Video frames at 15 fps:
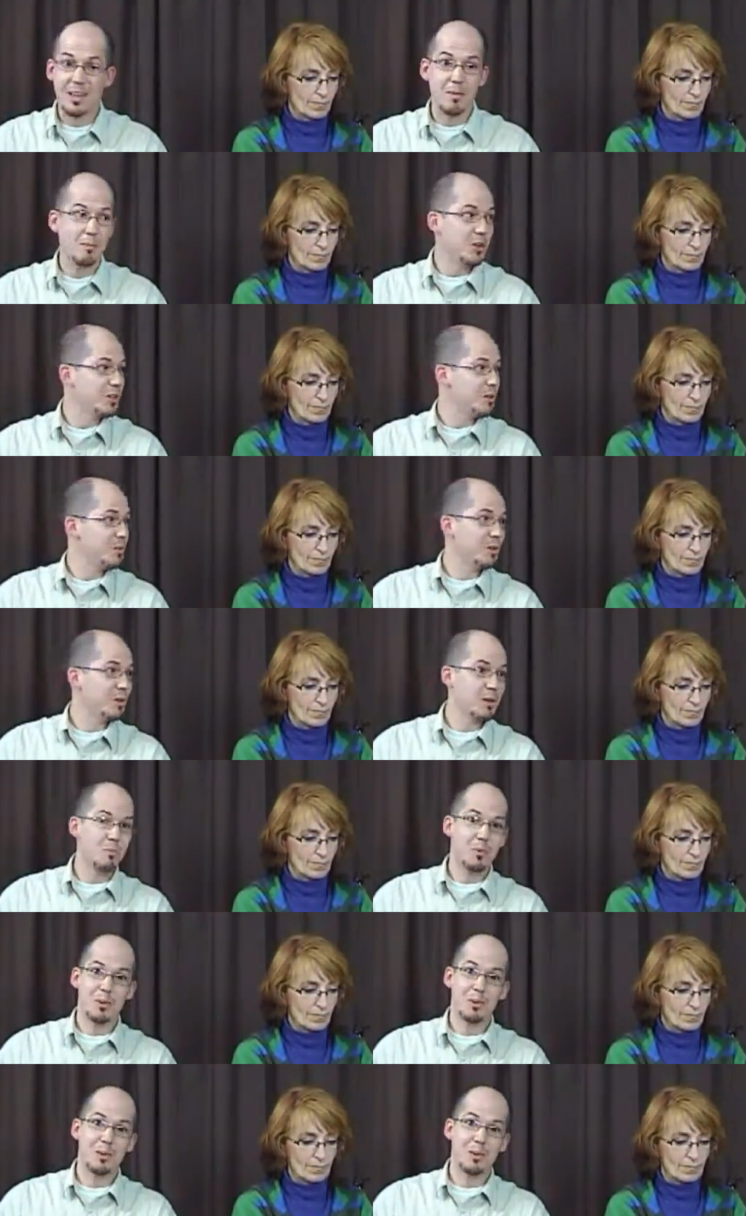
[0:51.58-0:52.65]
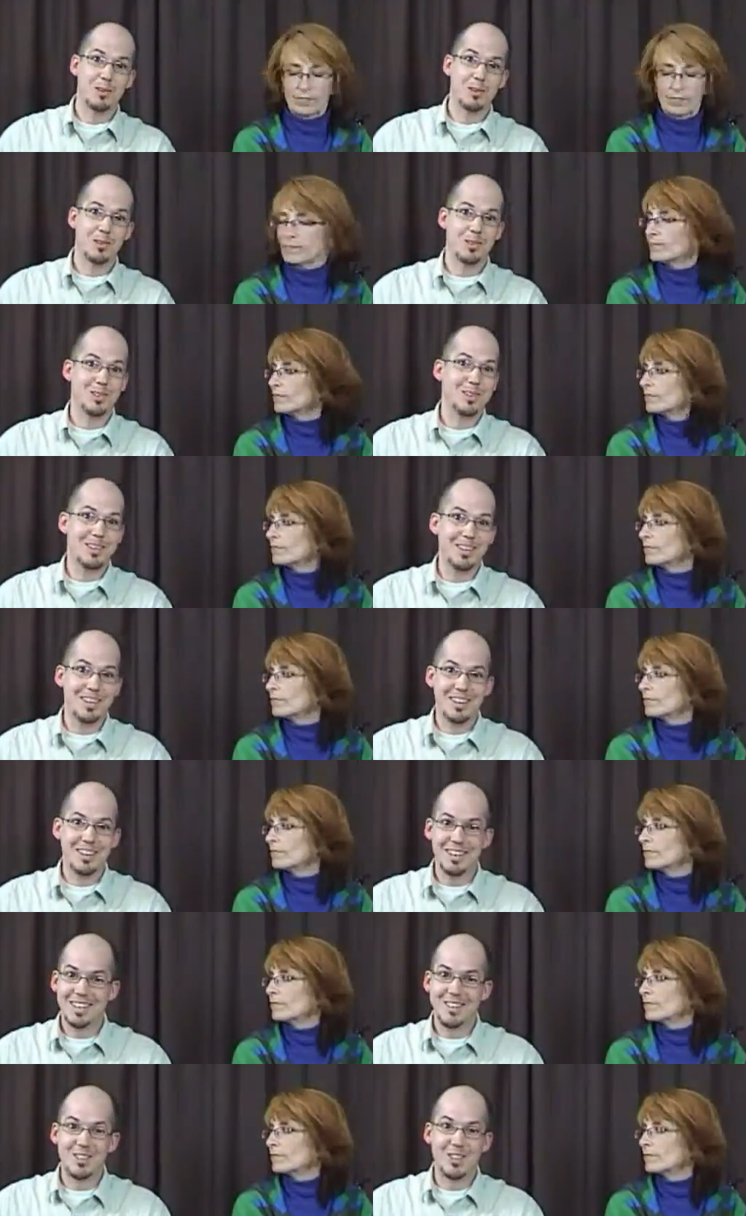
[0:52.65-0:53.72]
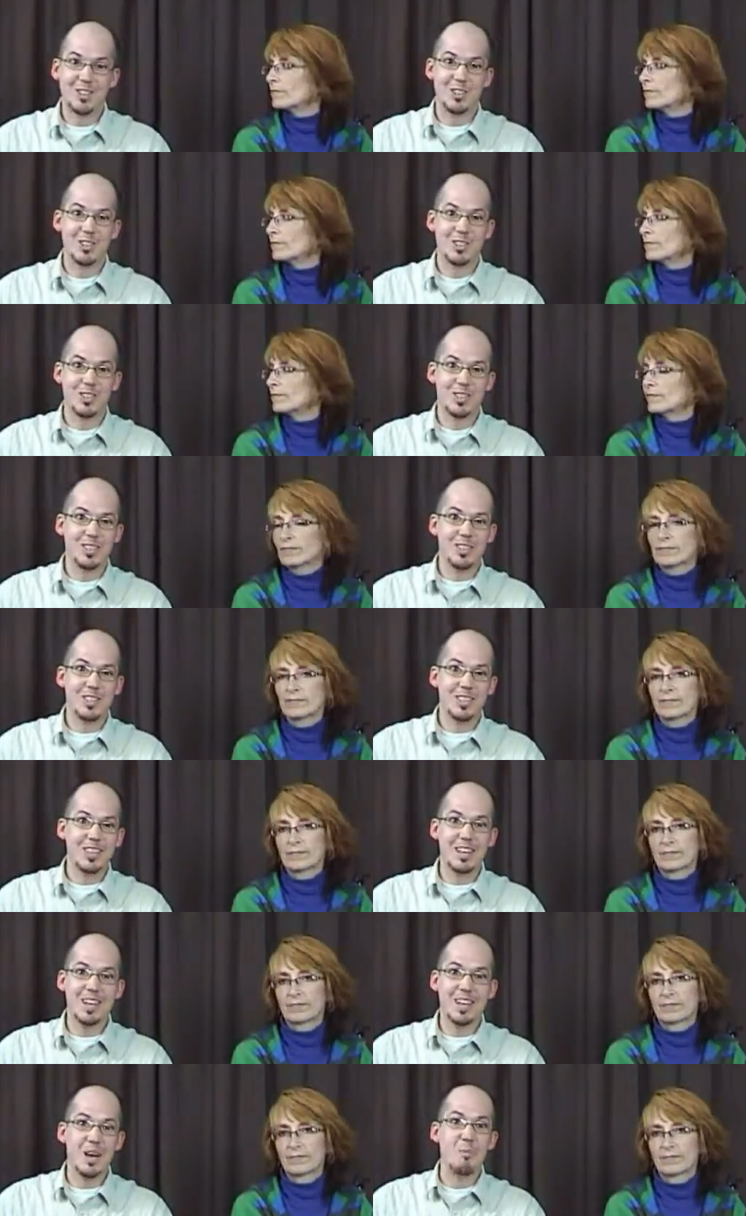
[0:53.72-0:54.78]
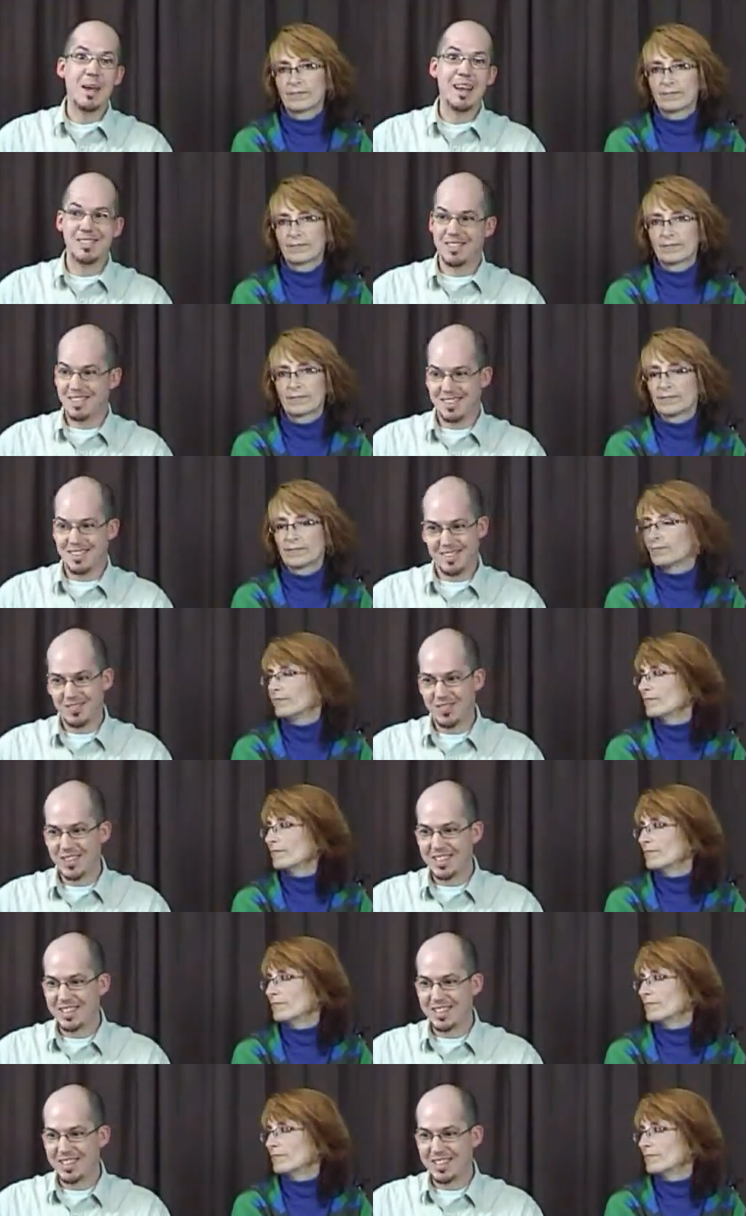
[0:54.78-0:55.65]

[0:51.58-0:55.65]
Speaker 1: set up multiple computers, which is amazing.